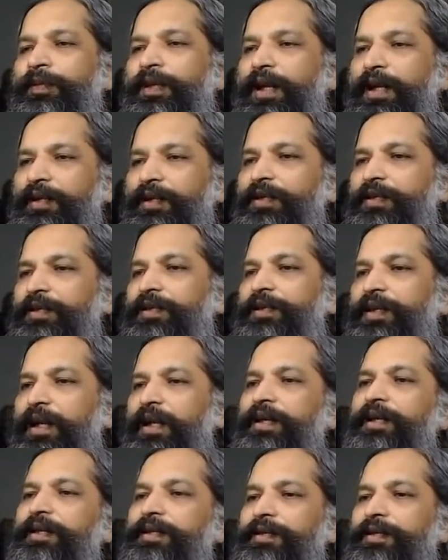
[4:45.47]
And this
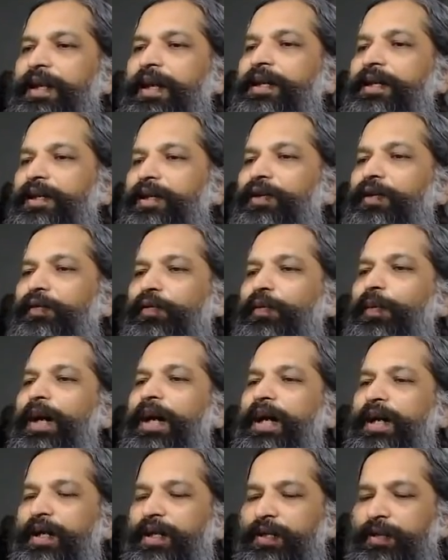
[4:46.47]
understanding of
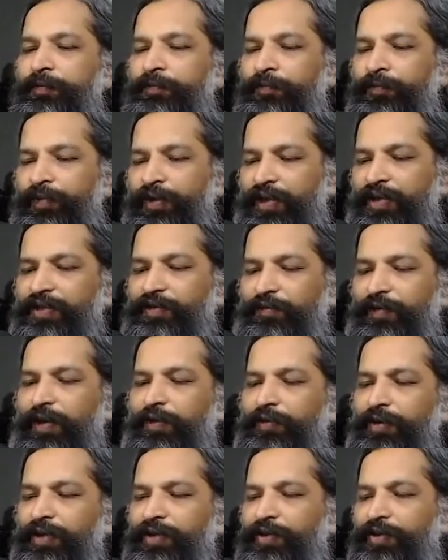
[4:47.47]
why is
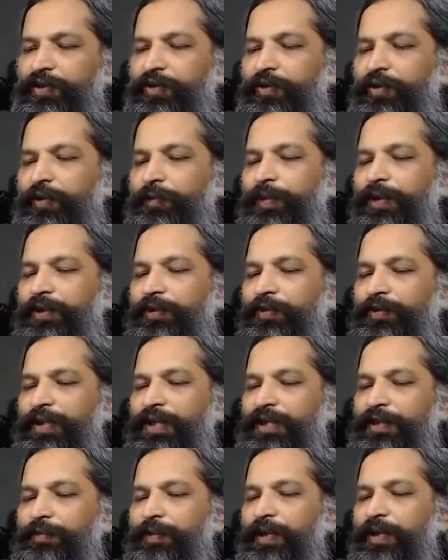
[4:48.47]
found in Sri Aurobindo's
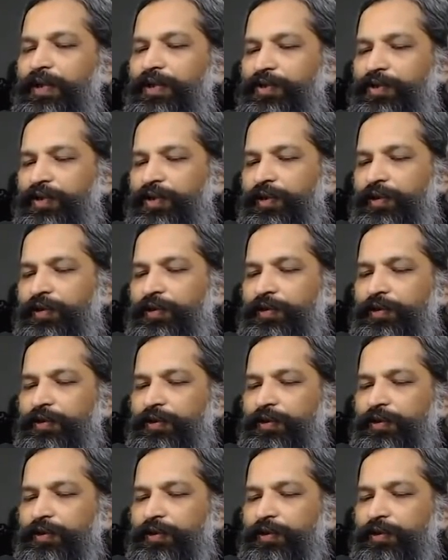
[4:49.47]
explanation